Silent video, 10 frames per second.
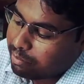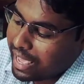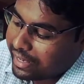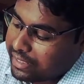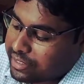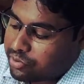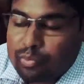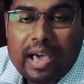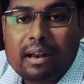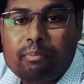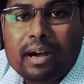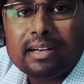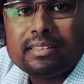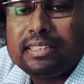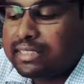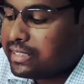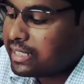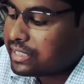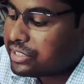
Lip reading: blackish square part. This is the